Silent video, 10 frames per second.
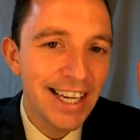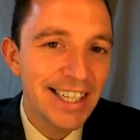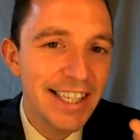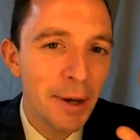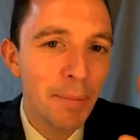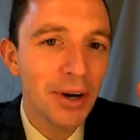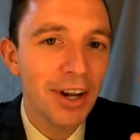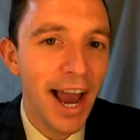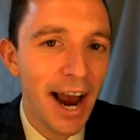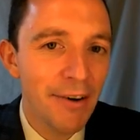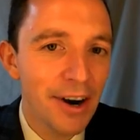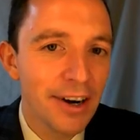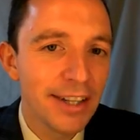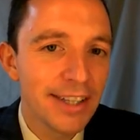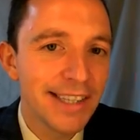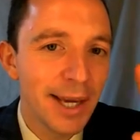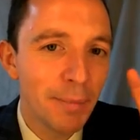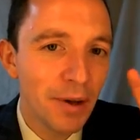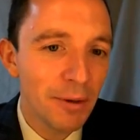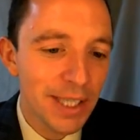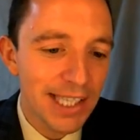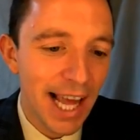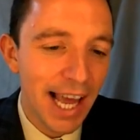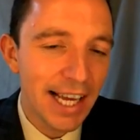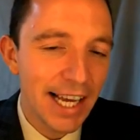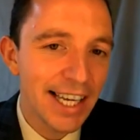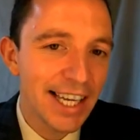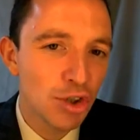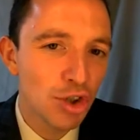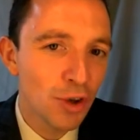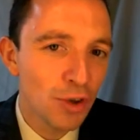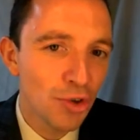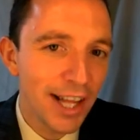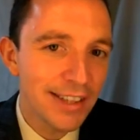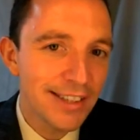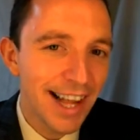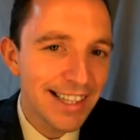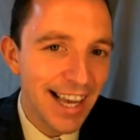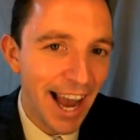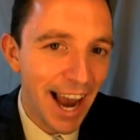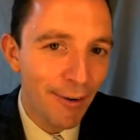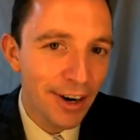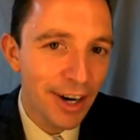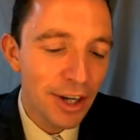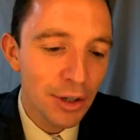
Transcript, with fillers: The typical error, the typical mistake is children's. That's the error.